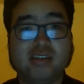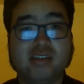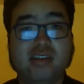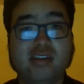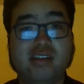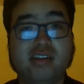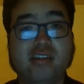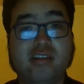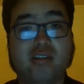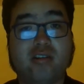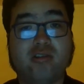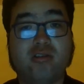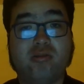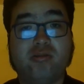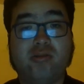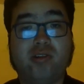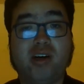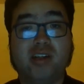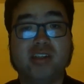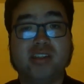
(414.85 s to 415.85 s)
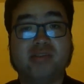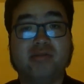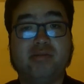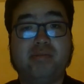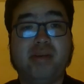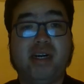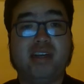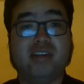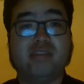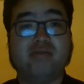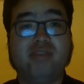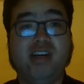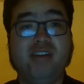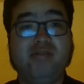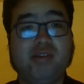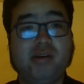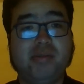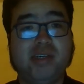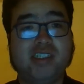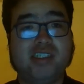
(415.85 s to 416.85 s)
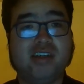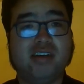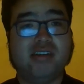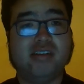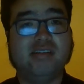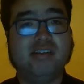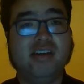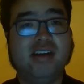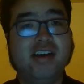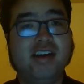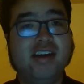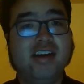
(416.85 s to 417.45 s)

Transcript: Clinton and Cornwallis were miles away from each other,